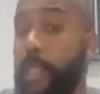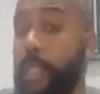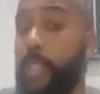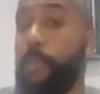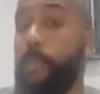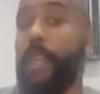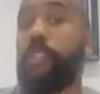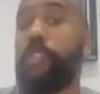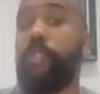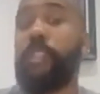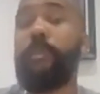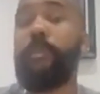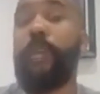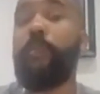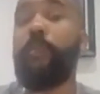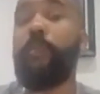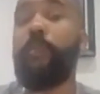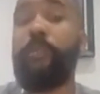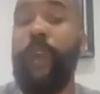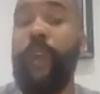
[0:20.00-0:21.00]
we've had as a
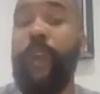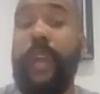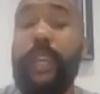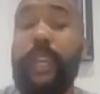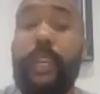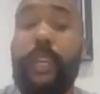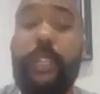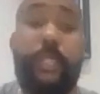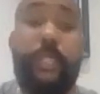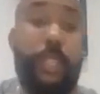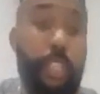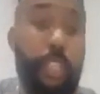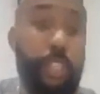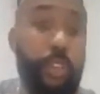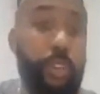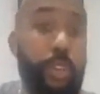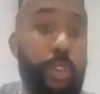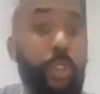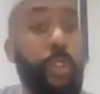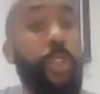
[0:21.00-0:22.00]
nation thus
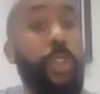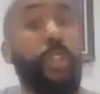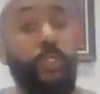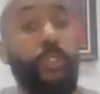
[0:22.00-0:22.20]
far,